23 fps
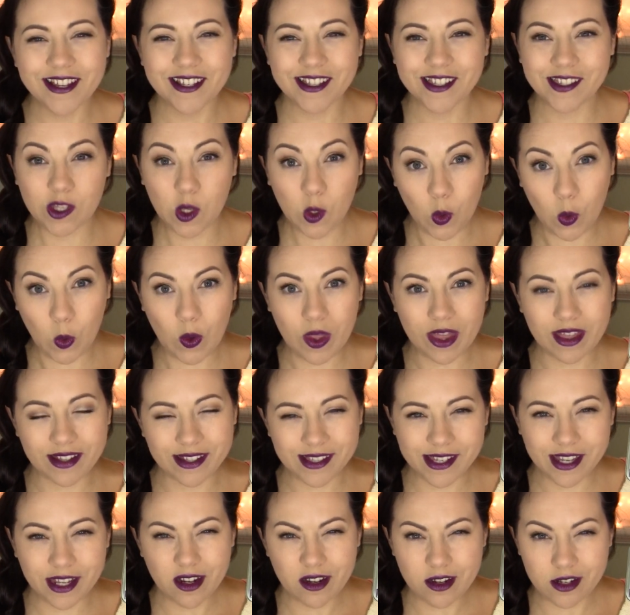So
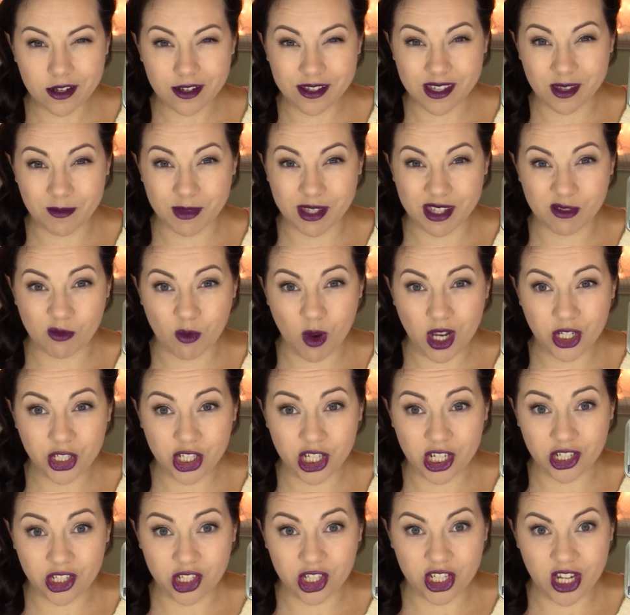let's get into some
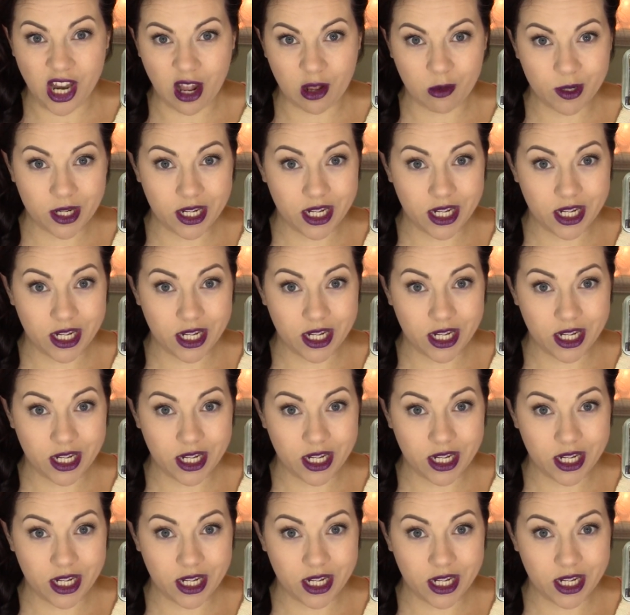swatching, shall